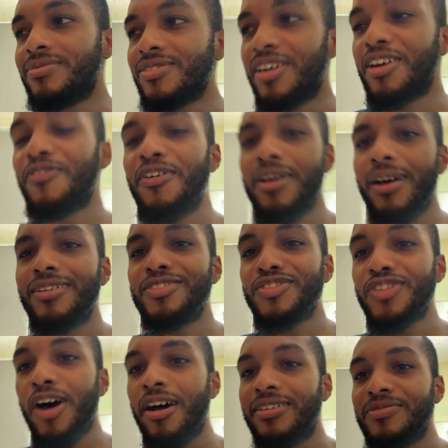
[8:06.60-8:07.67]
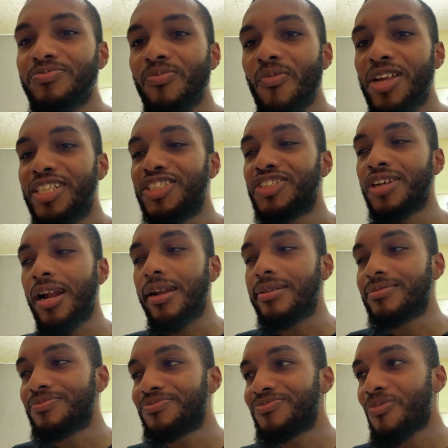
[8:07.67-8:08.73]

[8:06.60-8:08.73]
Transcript: Because I forgot salt initially.